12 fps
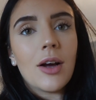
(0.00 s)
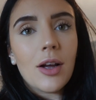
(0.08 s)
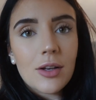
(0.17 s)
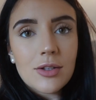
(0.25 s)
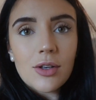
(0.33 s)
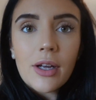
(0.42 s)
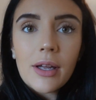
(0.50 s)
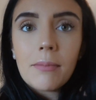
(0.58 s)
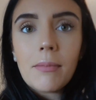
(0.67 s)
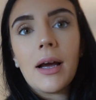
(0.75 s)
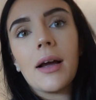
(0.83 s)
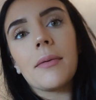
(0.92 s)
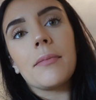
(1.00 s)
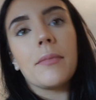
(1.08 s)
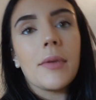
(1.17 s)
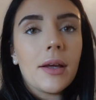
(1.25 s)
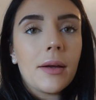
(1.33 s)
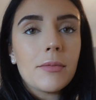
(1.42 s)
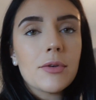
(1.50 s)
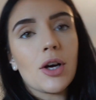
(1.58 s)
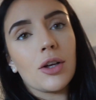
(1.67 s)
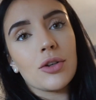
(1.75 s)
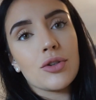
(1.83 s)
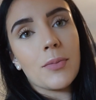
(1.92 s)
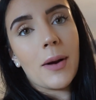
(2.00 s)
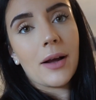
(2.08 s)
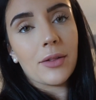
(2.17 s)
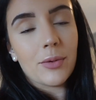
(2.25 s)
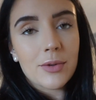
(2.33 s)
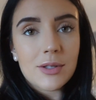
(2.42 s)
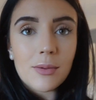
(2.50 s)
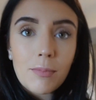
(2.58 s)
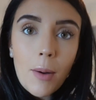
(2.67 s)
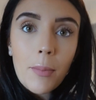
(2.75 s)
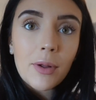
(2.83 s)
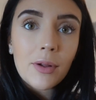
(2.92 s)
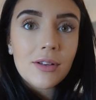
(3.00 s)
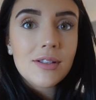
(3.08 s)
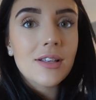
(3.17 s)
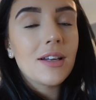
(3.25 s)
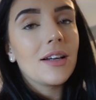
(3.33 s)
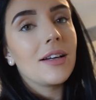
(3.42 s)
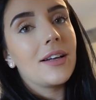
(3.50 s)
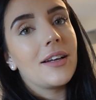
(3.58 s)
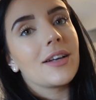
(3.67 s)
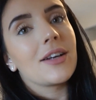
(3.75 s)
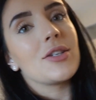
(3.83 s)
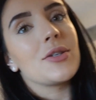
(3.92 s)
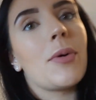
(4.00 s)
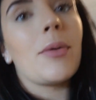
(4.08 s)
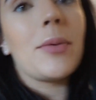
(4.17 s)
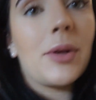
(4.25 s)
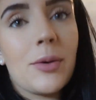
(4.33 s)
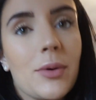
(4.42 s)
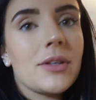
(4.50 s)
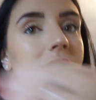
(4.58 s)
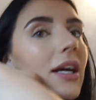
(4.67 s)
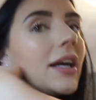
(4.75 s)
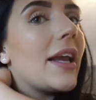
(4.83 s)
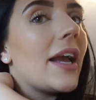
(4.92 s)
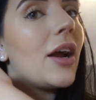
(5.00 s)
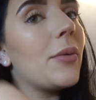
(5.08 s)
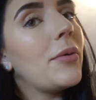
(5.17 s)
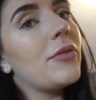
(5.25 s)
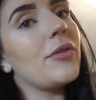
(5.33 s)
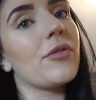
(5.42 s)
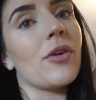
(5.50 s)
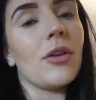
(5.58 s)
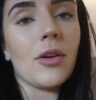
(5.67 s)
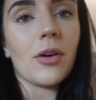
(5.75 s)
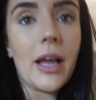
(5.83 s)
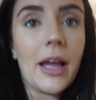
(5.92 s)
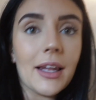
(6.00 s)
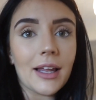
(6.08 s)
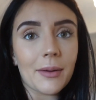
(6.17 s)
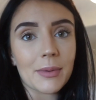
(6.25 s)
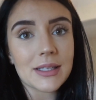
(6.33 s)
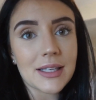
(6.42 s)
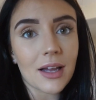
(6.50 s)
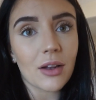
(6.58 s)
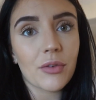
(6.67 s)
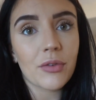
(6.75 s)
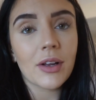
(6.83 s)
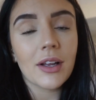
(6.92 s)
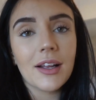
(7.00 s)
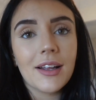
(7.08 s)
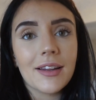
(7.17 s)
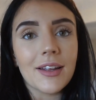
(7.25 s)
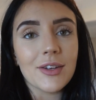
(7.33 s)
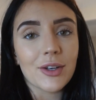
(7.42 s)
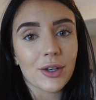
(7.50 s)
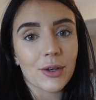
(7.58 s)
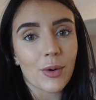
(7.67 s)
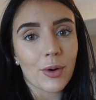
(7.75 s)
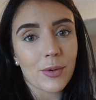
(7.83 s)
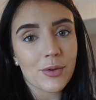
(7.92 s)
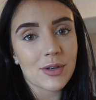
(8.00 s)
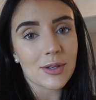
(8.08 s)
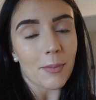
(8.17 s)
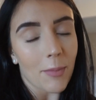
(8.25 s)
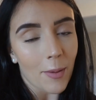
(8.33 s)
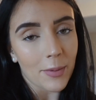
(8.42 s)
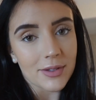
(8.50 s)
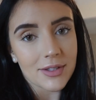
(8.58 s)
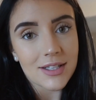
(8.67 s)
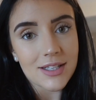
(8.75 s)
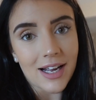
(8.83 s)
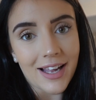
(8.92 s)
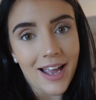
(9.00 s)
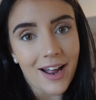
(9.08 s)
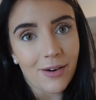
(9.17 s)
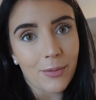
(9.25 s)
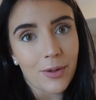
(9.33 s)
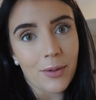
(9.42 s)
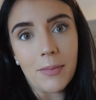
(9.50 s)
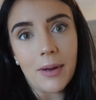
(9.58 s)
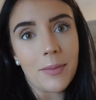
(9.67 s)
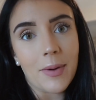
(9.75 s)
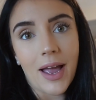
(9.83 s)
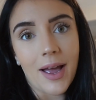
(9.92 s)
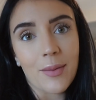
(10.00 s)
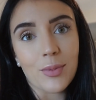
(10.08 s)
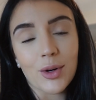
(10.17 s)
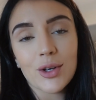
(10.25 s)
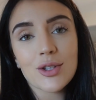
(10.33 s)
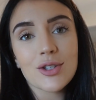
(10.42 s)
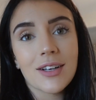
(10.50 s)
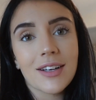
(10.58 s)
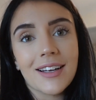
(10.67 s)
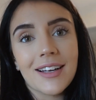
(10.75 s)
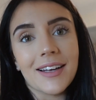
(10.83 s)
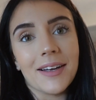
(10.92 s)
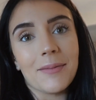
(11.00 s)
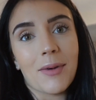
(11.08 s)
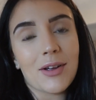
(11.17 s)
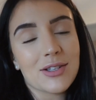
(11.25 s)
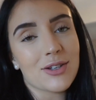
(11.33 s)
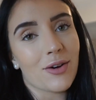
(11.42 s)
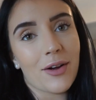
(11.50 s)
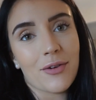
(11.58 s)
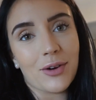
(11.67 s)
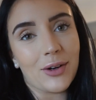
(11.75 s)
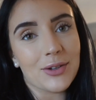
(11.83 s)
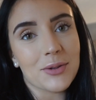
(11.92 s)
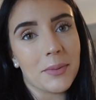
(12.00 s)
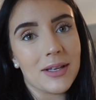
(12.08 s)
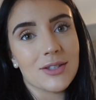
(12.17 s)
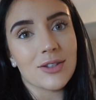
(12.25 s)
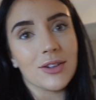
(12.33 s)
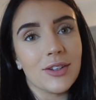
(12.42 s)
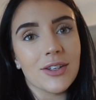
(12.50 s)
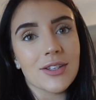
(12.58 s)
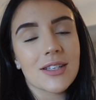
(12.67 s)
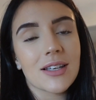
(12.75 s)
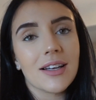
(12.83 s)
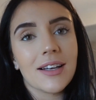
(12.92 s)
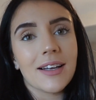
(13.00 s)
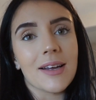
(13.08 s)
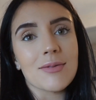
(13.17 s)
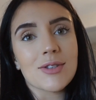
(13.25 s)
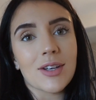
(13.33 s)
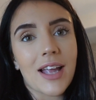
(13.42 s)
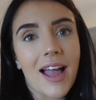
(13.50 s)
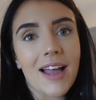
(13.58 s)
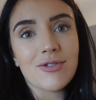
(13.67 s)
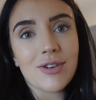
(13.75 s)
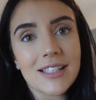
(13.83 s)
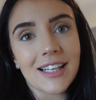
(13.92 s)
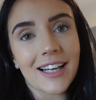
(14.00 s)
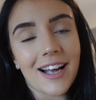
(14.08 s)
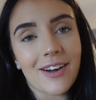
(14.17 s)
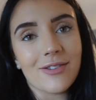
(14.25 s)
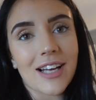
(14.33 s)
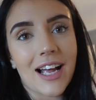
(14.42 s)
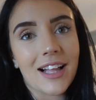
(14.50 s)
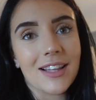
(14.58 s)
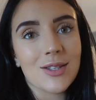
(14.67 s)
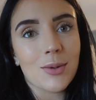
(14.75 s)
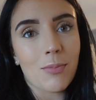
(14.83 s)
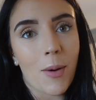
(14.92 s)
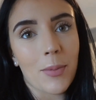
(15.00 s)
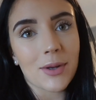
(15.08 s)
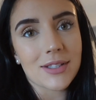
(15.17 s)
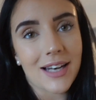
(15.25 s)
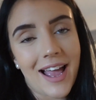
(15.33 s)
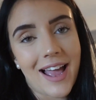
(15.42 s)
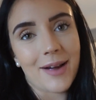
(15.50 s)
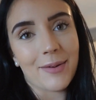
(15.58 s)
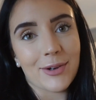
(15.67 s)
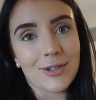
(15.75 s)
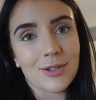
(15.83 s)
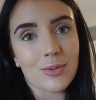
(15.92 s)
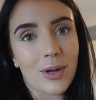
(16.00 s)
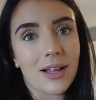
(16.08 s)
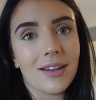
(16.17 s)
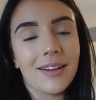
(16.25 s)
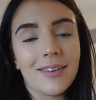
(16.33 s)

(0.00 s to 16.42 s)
Also, in my toiletry bag there were some bobbles, because you're probably going to want to tie your hair up. If you've got long hair like myself, then you're going to want some bobbles to your hair up with, and maybe a hairbrush. Sorry, I forgot to mention those. So yeah, a dressing gown and some bobbles and a hairbrush as well.